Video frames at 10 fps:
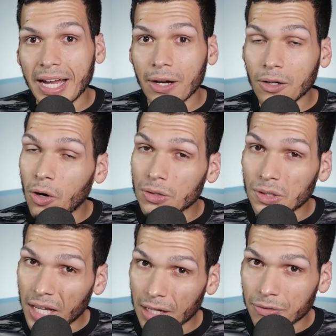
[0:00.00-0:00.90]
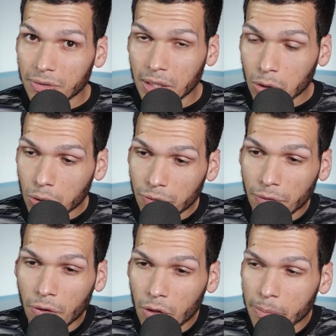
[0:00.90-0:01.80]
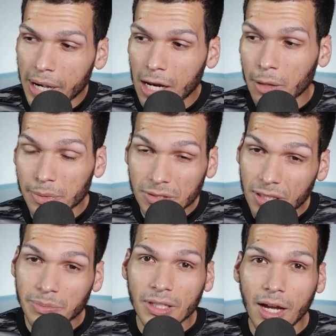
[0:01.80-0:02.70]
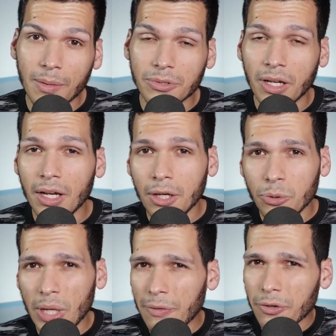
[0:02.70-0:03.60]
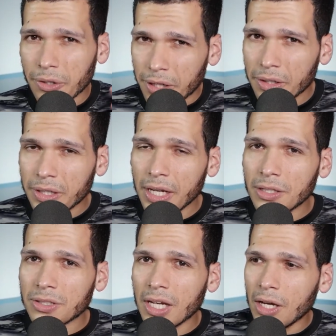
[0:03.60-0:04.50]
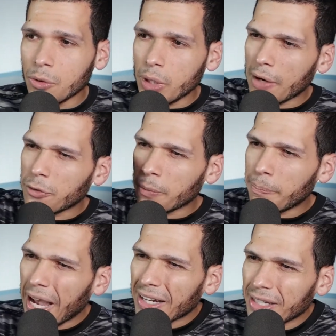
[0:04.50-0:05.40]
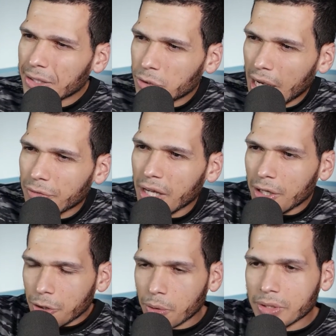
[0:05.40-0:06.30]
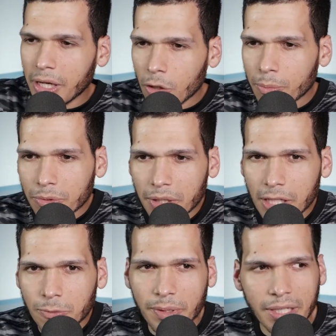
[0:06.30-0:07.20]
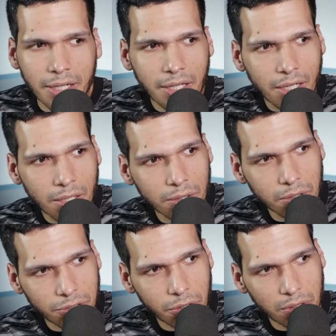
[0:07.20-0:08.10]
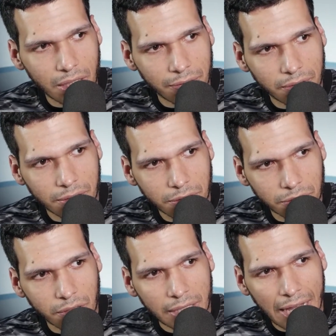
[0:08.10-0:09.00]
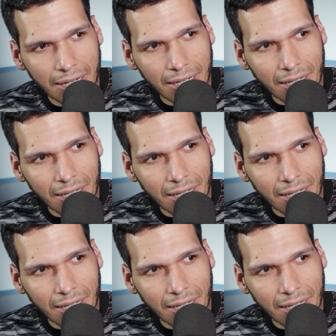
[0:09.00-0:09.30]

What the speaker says: out called life. I don't know if you've heard about it, but sometimes you have your good days, you have your bad days, you have your terrible days, but then look to your left. You see that?